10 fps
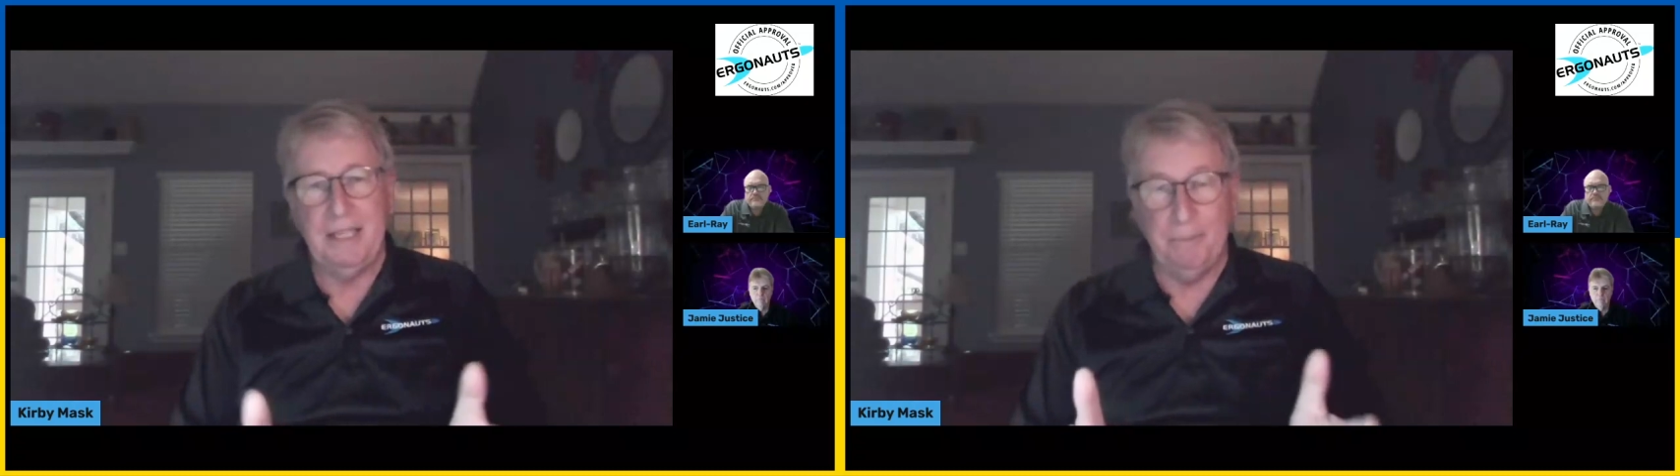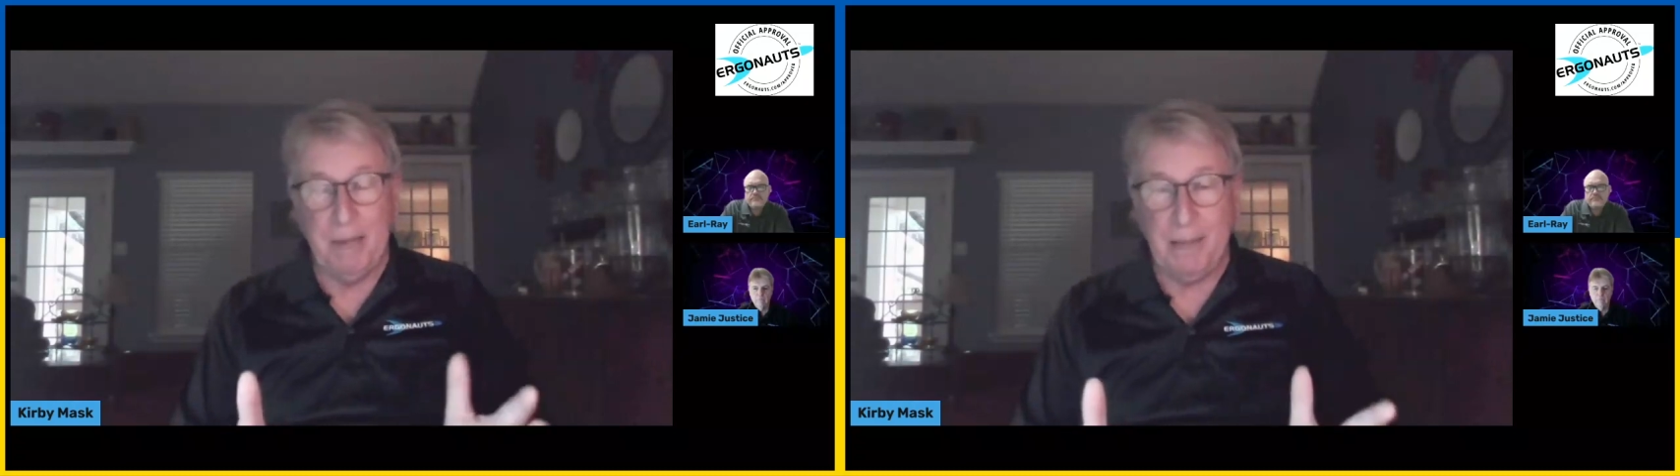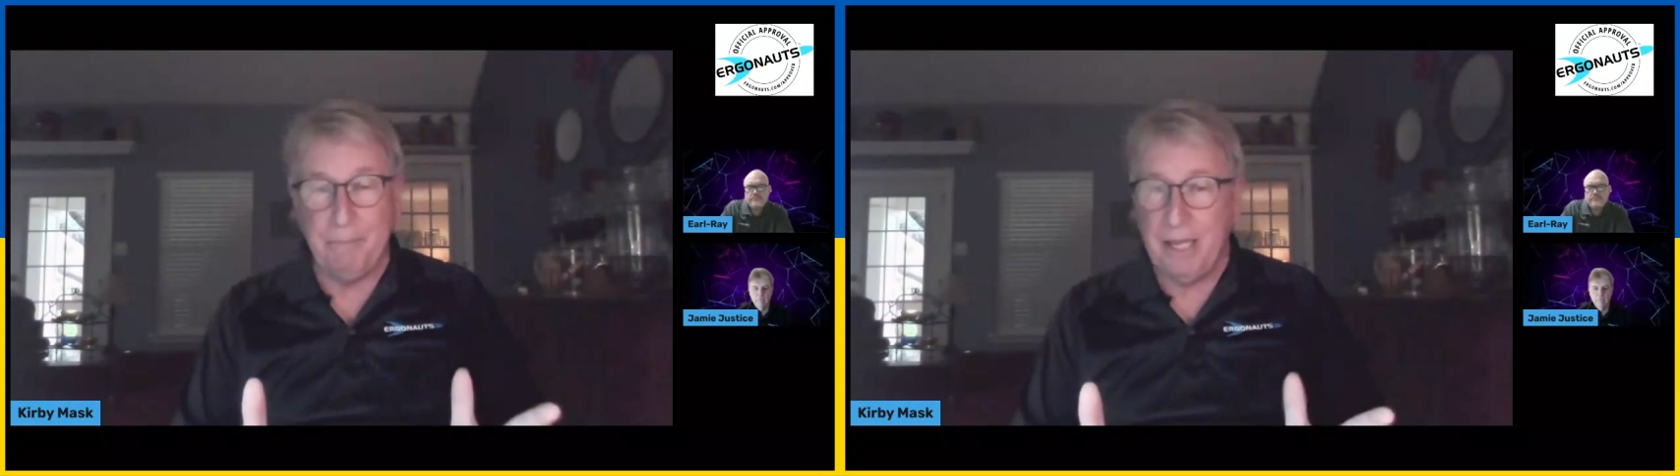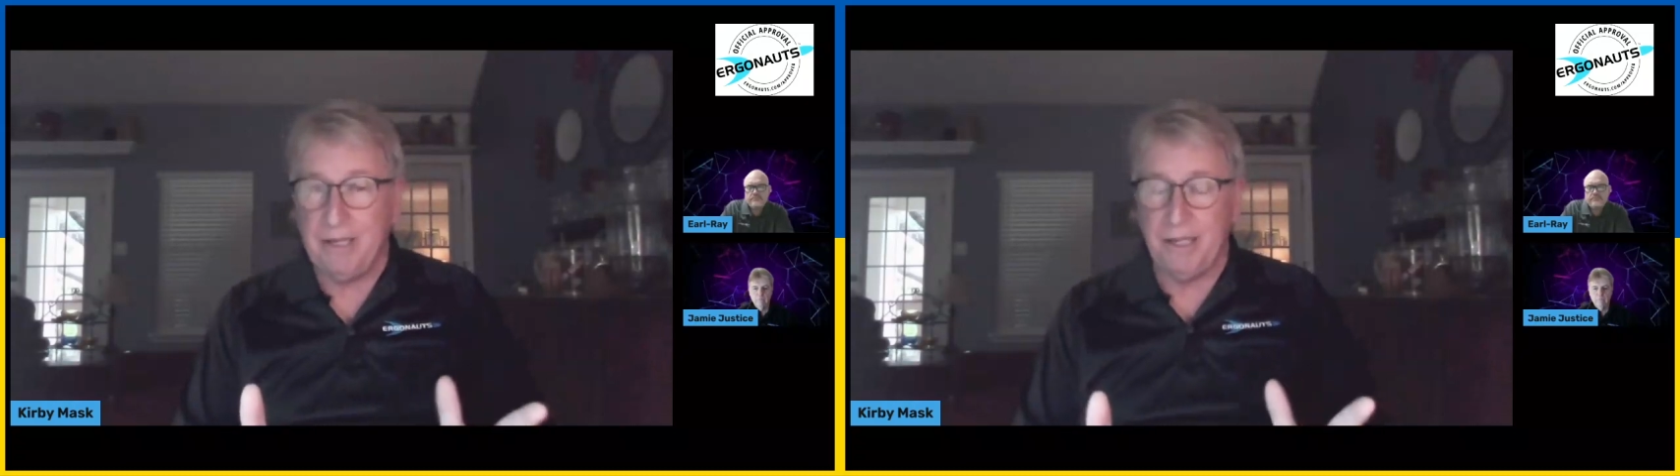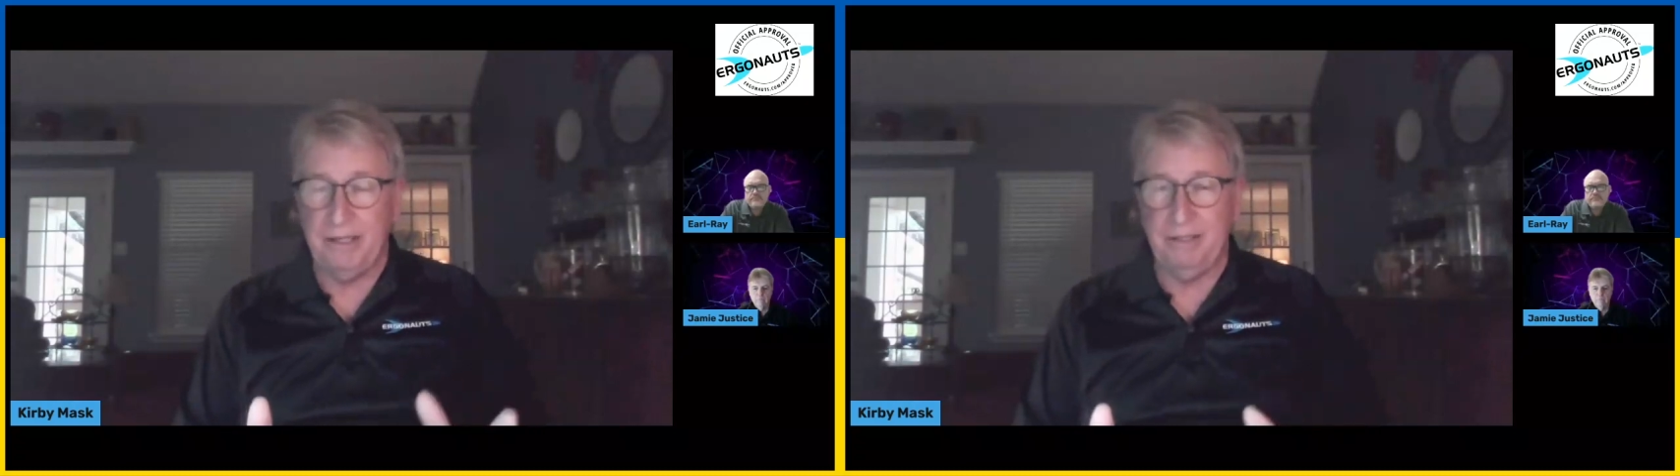in my
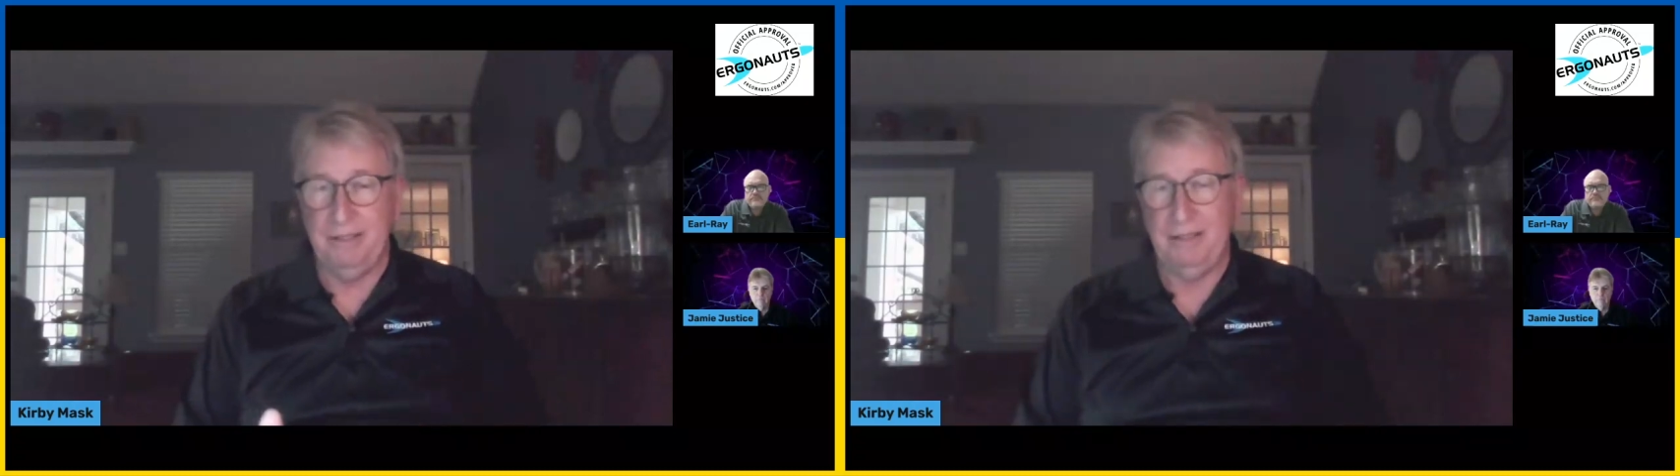opinion,